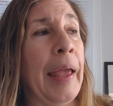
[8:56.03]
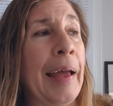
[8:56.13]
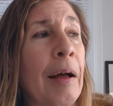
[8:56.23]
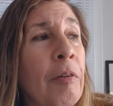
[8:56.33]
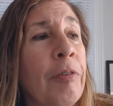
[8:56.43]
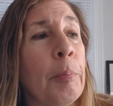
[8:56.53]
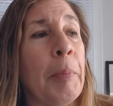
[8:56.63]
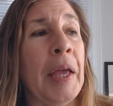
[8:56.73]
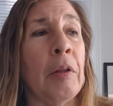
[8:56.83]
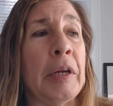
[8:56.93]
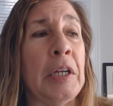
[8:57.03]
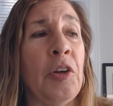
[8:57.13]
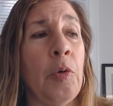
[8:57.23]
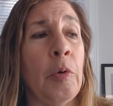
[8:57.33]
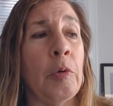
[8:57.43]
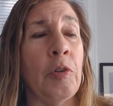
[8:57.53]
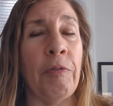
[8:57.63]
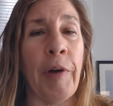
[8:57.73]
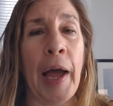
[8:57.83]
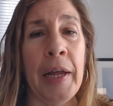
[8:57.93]
alpha male and you
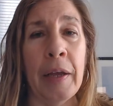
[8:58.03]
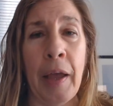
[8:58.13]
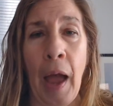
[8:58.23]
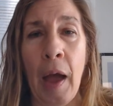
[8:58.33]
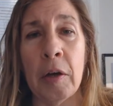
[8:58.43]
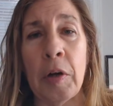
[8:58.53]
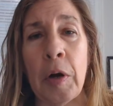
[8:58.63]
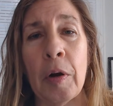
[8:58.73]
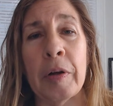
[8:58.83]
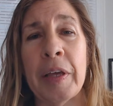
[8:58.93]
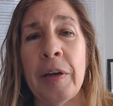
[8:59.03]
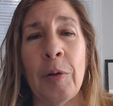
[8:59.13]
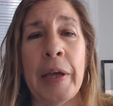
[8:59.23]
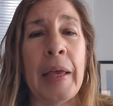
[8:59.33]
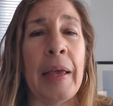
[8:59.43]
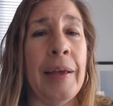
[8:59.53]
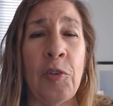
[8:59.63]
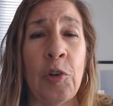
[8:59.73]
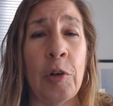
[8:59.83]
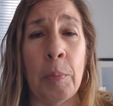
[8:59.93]
divide and conquer? You know, like, it
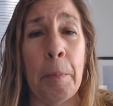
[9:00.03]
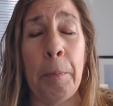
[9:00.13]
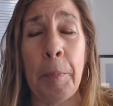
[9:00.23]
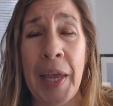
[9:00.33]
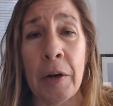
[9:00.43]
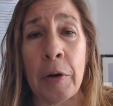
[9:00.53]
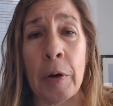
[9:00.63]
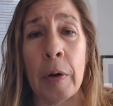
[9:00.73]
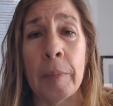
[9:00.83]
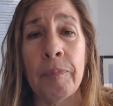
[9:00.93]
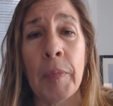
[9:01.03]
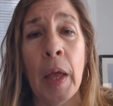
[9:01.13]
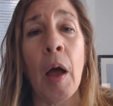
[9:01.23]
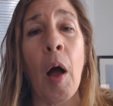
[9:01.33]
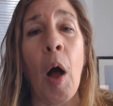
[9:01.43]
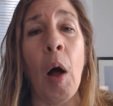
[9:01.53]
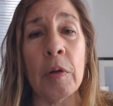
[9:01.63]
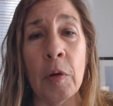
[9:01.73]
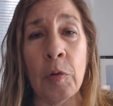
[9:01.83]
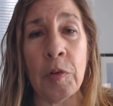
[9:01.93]
shouldn't matter.
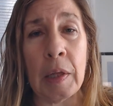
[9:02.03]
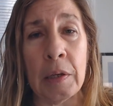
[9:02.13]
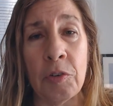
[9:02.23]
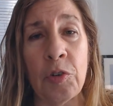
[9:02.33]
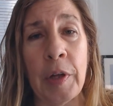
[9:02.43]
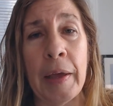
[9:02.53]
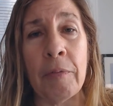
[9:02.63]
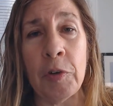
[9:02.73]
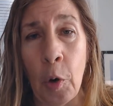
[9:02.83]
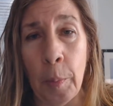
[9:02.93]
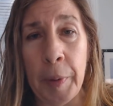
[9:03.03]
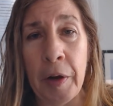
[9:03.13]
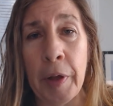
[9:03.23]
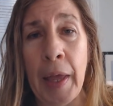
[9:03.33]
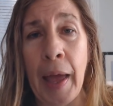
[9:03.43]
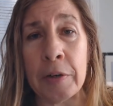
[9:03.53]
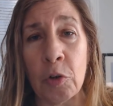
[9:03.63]
All those things should have no bearing on your